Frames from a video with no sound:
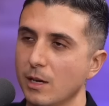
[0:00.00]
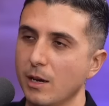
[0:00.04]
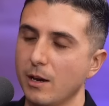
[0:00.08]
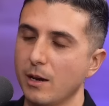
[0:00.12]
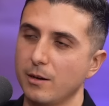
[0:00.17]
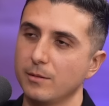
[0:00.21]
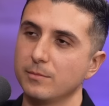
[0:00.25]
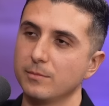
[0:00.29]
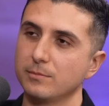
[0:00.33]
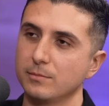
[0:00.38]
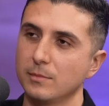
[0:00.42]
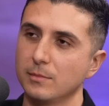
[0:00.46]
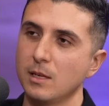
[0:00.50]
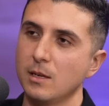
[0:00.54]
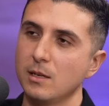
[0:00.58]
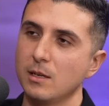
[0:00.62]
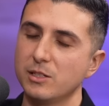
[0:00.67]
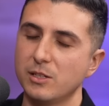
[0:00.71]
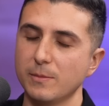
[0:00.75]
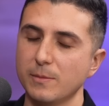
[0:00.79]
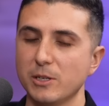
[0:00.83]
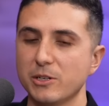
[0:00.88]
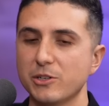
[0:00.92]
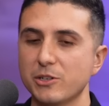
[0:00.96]
Yeah.
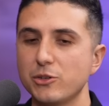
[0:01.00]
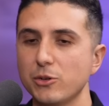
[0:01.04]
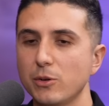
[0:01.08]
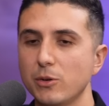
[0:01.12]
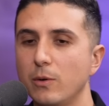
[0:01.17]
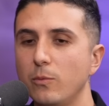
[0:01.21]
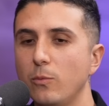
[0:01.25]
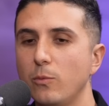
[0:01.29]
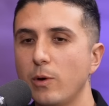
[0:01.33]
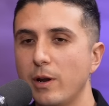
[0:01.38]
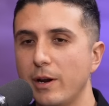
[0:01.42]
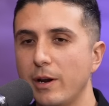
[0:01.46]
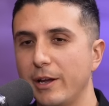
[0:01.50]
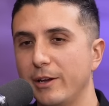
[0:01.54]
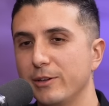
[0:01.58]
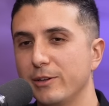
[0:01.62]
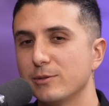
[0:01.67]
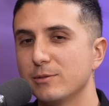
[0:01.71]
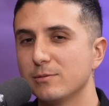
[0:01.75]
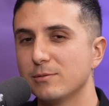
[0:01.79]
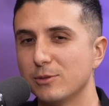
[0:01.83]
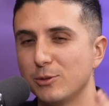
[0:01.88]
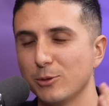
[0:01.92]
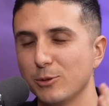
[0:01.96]
Similar to when I
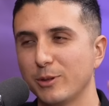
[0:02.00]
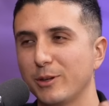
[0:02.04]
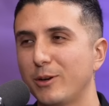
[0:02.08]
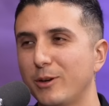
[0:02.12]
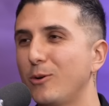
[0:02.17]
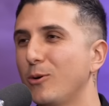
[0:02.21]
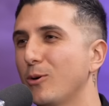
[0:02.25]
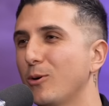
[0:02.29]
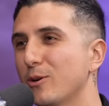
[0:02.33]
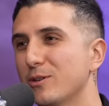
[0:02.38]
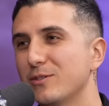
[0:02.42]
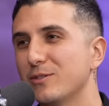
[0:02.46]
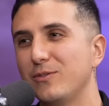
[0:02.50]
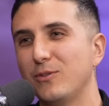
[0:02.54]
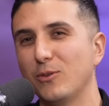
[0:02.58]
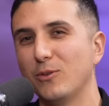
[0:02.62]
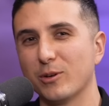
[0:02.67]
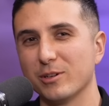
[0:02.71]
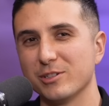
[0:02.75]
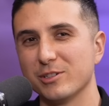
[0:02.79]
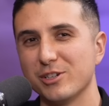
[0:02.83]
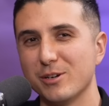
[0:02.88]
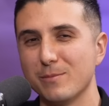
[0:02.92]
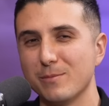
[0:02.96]
took the course
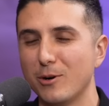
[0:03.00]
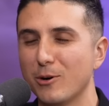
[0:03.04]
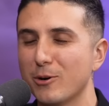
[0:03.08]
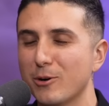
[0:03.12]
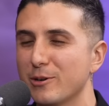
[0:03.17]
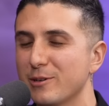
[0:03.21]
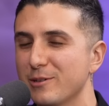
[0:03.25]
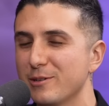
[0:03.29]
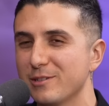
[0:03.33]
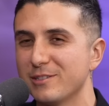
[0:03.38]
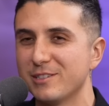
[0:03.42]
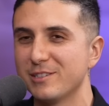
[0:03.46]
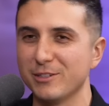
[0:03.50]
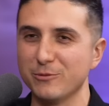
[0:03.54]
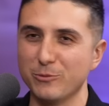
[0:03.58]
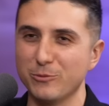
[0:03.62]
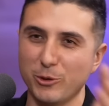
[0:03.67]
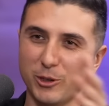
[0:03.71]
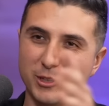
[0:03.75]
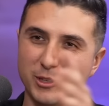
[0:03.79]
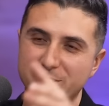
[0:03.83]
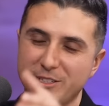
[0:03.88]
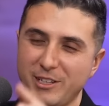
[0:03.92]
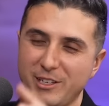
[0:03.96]
for gym owners and
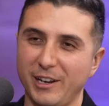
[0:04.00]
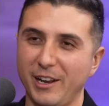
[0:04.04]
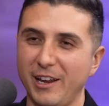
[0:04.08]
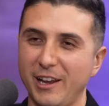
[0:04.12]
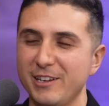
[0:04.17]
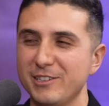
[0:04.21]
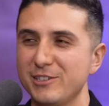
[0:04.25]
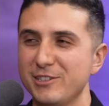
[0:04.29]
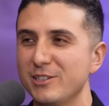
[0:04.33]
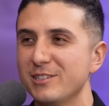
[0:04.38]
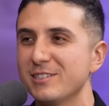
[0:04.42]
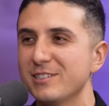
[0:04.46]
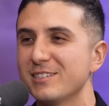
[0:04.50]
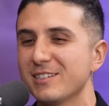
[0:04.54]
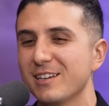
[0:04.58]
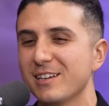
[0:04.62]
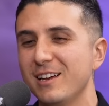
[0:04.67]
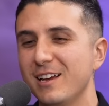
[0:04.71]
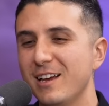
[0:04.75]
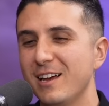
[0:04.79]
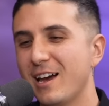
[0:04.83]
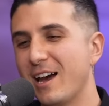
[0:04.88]
real estate agents,